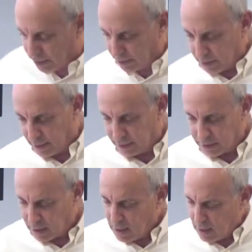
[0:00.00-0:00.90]
it's this.
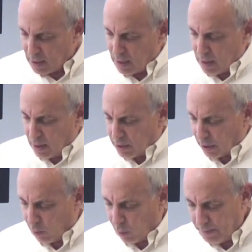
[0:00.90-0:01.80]

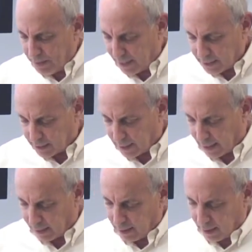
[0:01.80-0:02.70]
So we passed out,